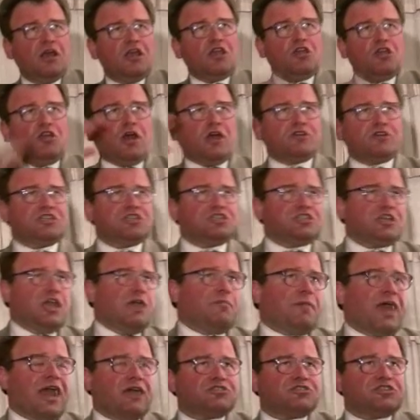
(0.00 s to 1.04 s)
You notice the
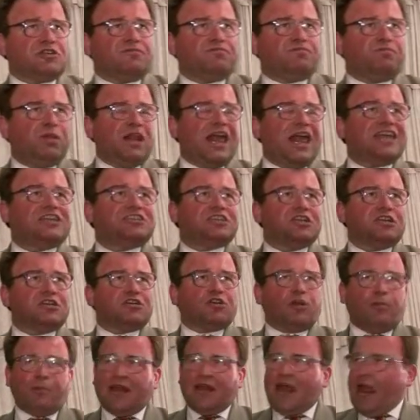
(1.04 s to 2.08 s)
amounts of blatant
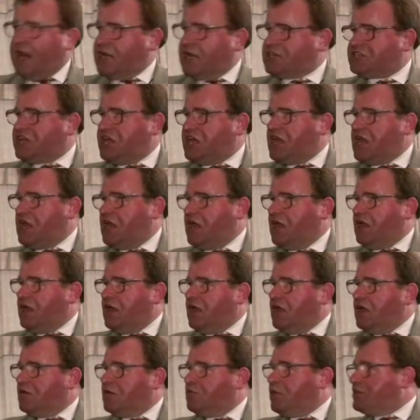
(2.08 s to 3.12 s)
criminality.
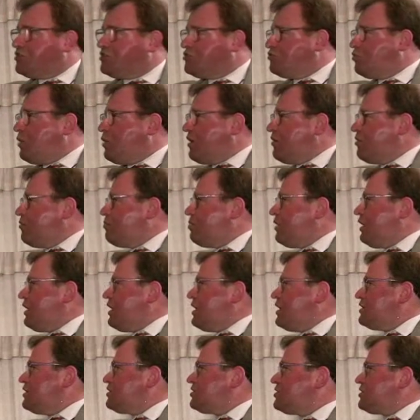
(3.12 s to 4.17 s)
Where are the
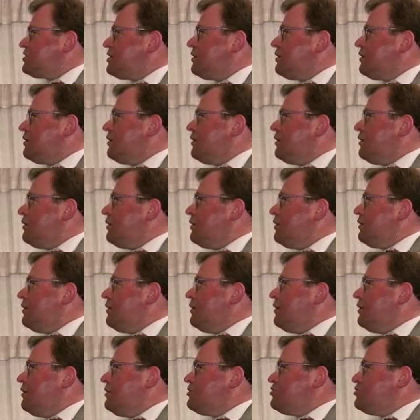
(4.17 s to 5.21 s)
police?
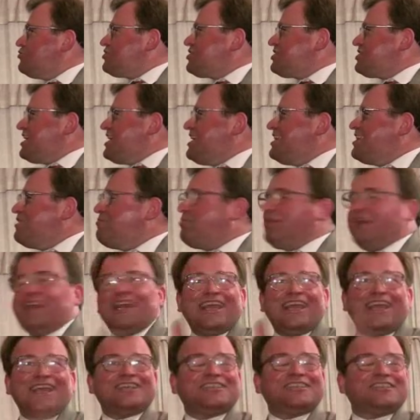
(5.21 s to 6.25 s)
Do you see the
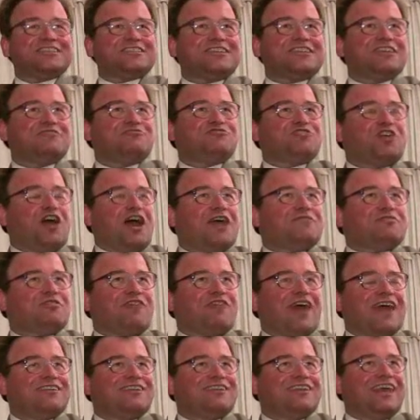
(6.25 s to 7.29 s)
police as they drive
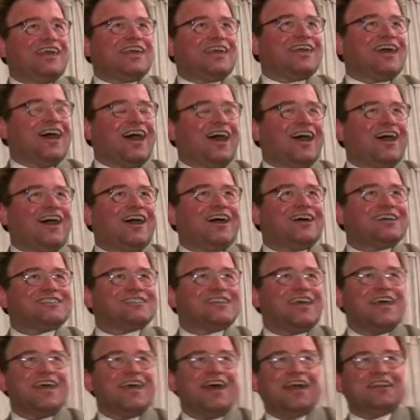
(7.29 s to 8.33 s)
around in their
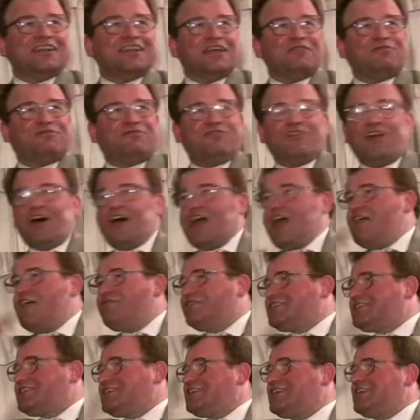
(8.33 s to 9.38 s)
cars and they fly
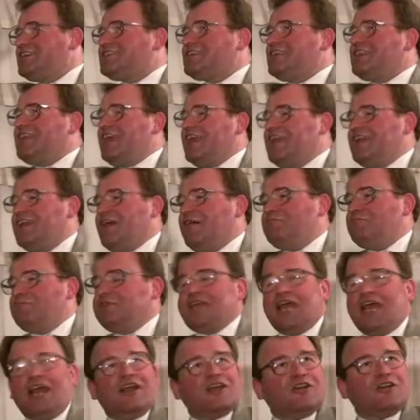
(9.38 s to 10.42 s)
over cities in their
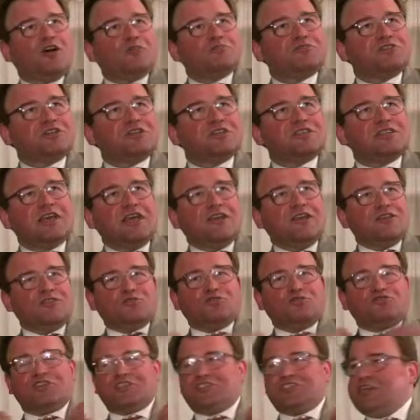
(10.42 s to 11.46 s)
numbered helicopters? They're
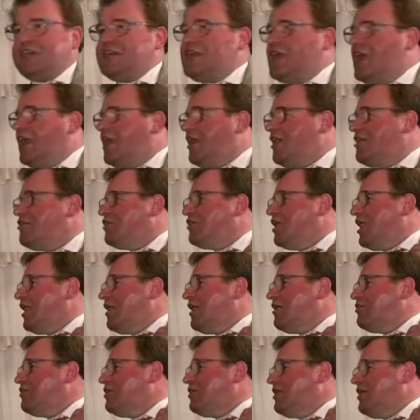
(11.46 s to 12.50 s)
all dressed in yellow
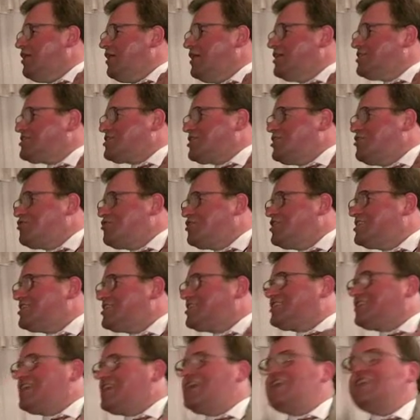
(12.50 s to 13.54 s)
now, so you can
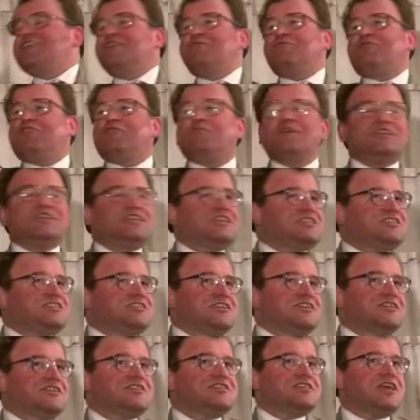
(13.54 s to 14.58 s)
see them from a
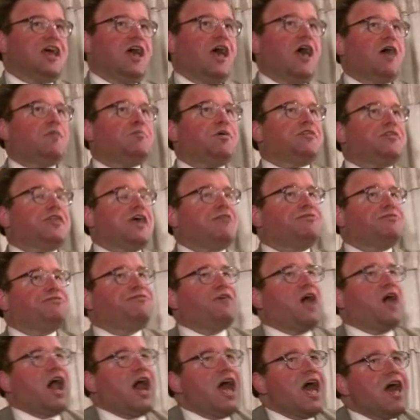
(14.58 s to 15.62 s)
distance. But they're
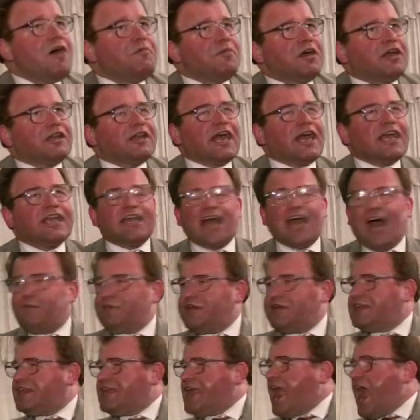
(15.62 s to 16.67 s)
firemen. They come
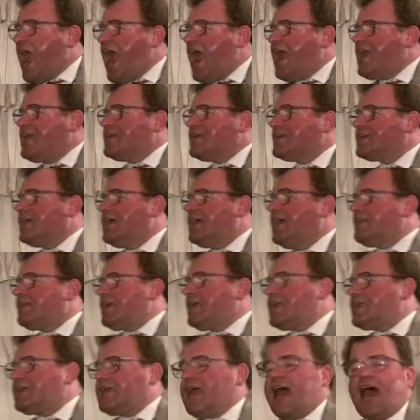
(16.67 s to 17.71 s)
at the end.
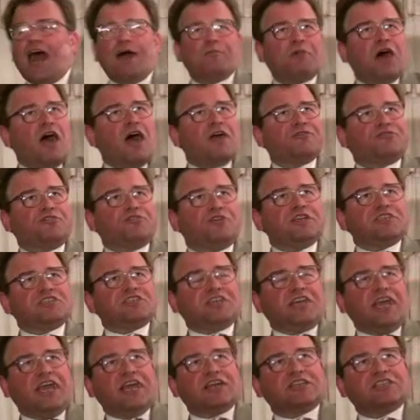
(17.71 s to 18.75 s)
They come after it's
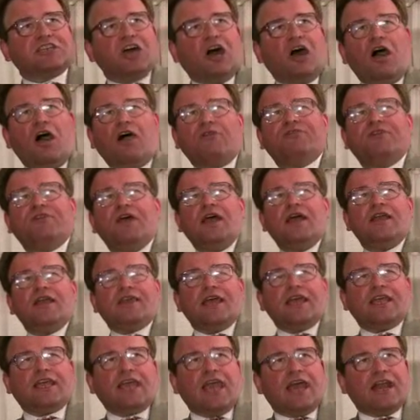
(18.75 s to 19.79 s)
kicked off.
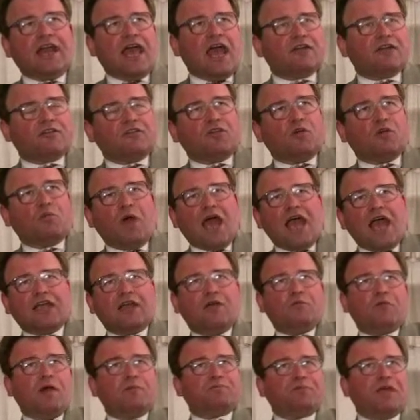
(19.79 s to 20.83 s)
They get out of the
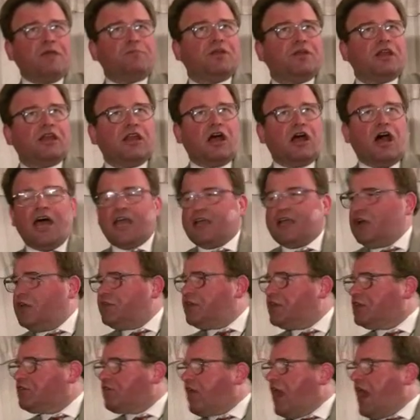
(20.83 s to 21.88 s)
wagon when people are lying
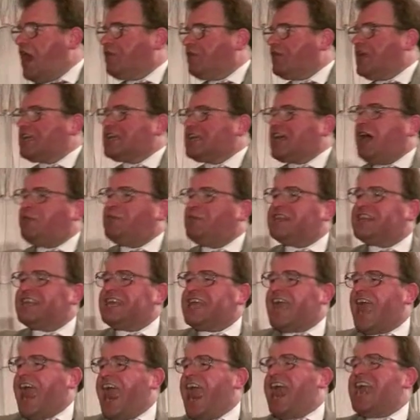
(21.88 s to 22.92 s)
on the ground. They come at
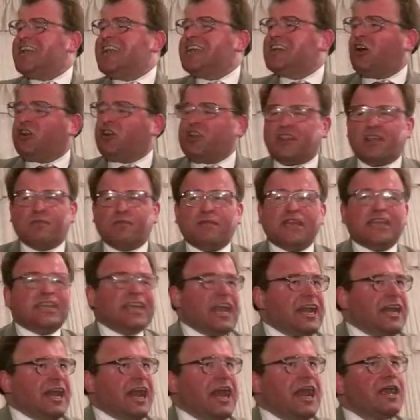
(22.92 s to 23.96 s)
the end, not at the
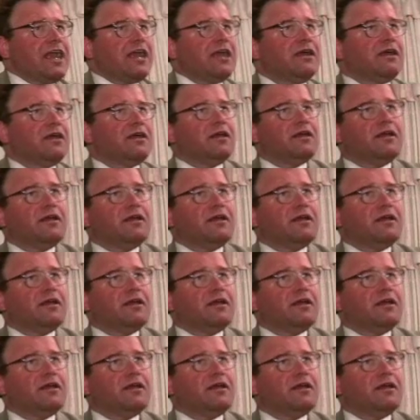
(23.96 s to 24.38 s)
beginning.